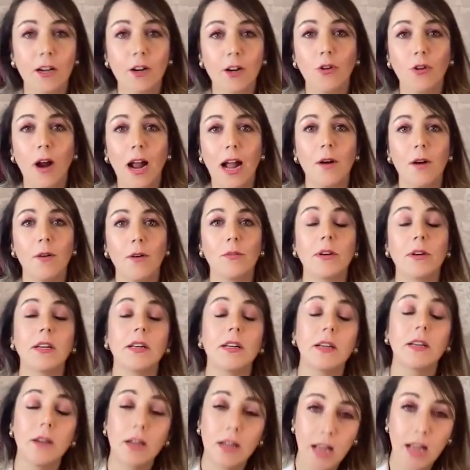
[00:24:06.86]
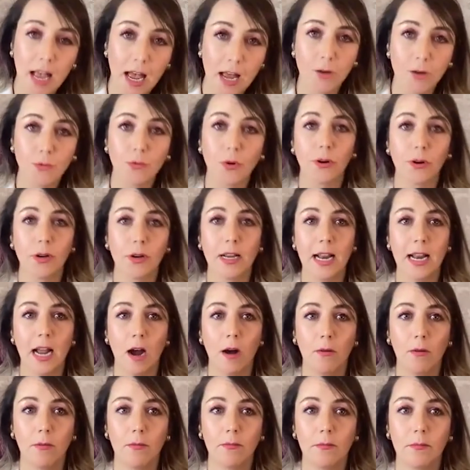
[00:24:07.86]
a crown and a root
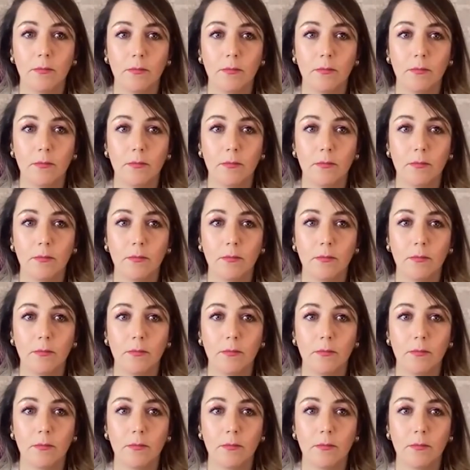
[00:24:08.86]
canal.